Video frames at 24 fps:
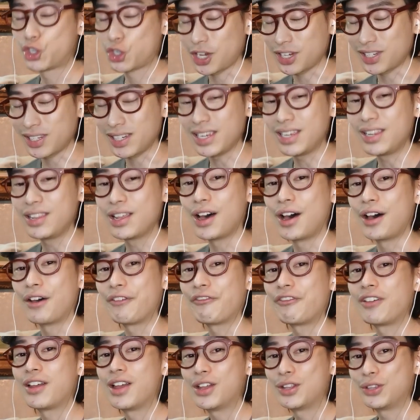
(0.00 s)
Just
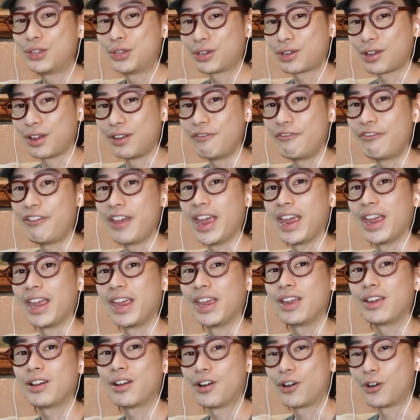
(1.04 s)
enough to
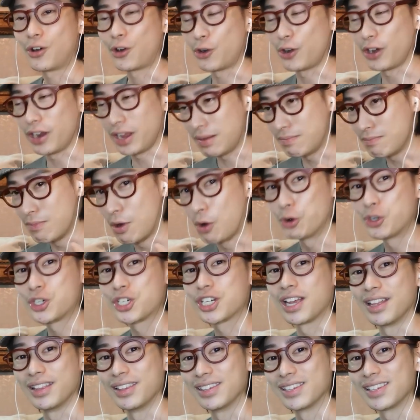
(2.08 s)
convey her
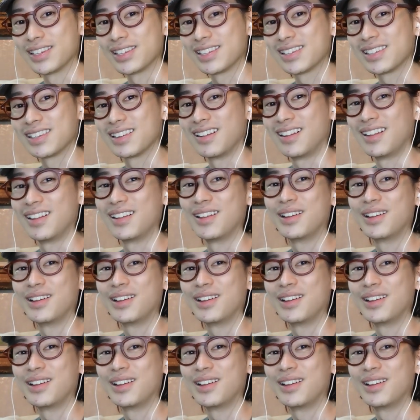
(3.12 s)
emotions.